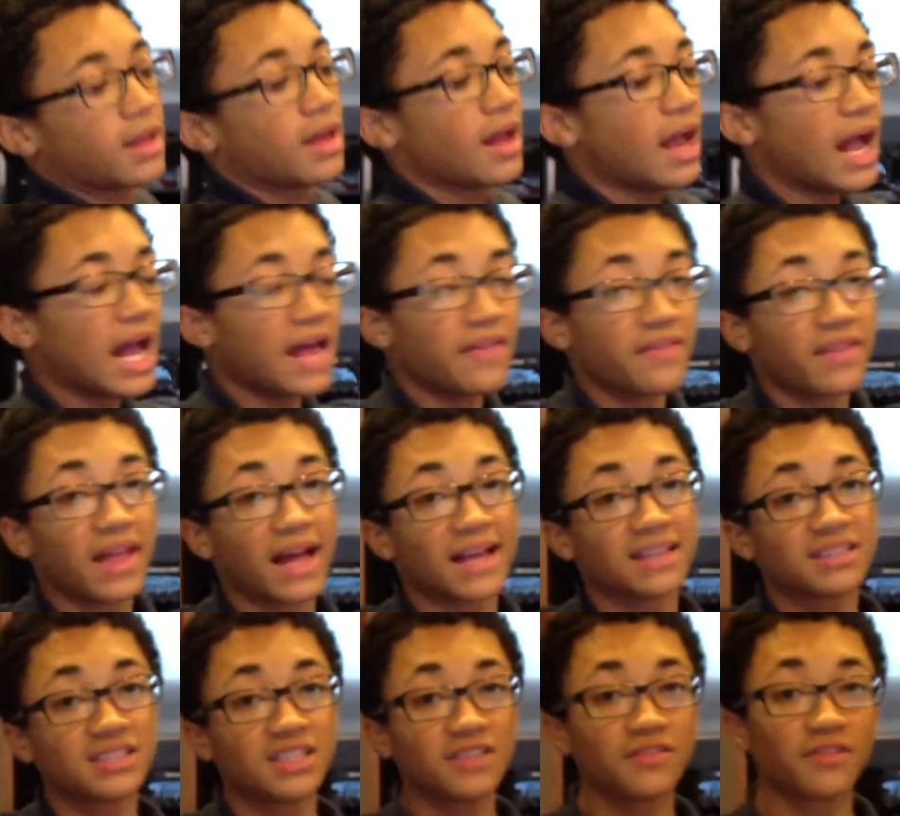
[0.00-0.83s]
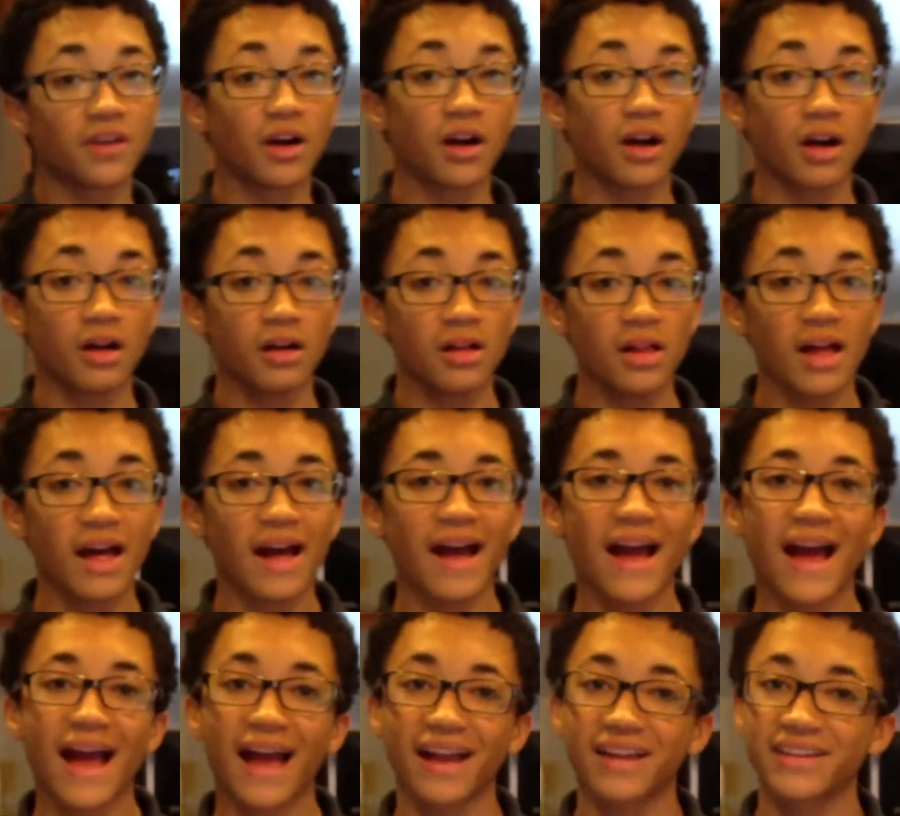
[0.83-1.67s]
and last of all,
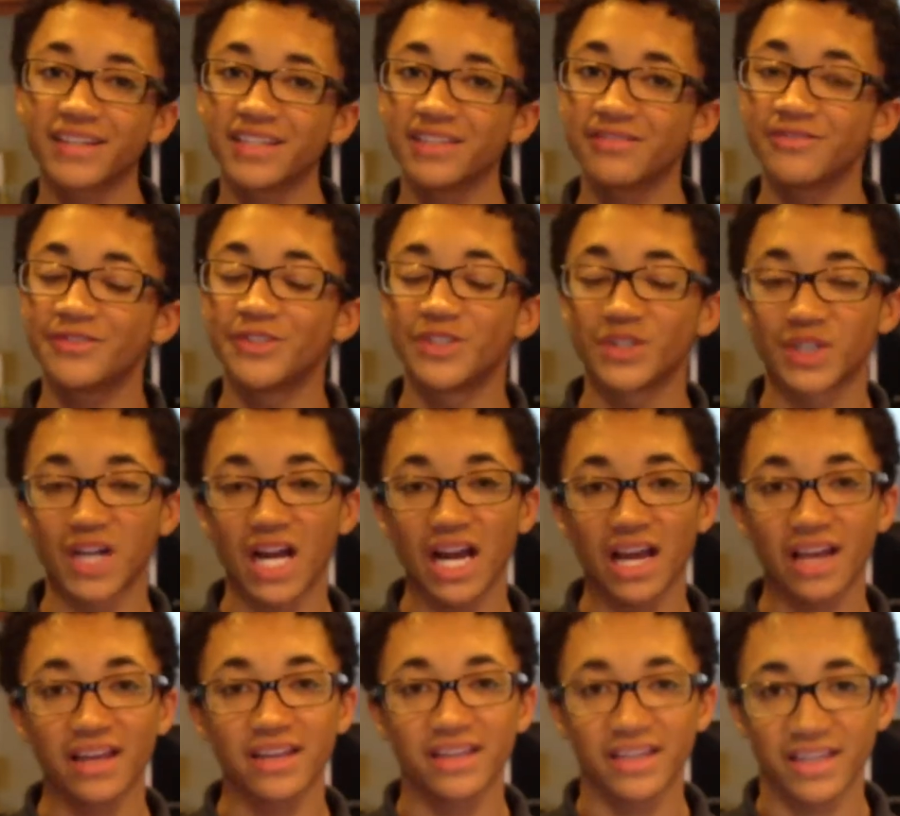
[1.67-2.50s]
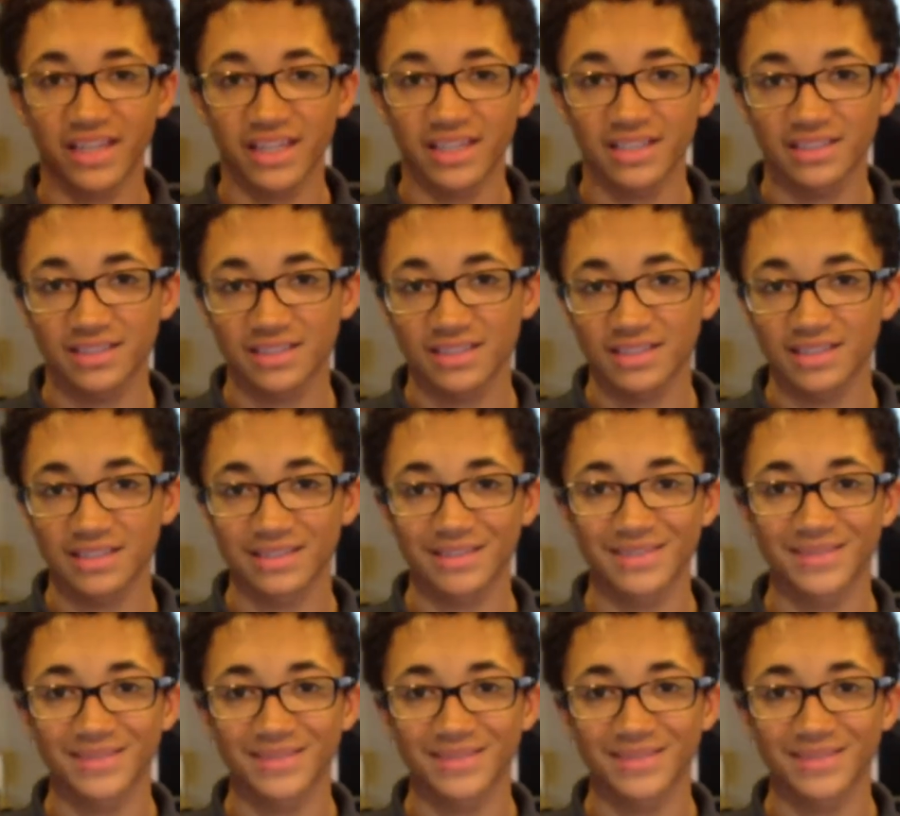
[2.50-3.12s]
active dry yeast.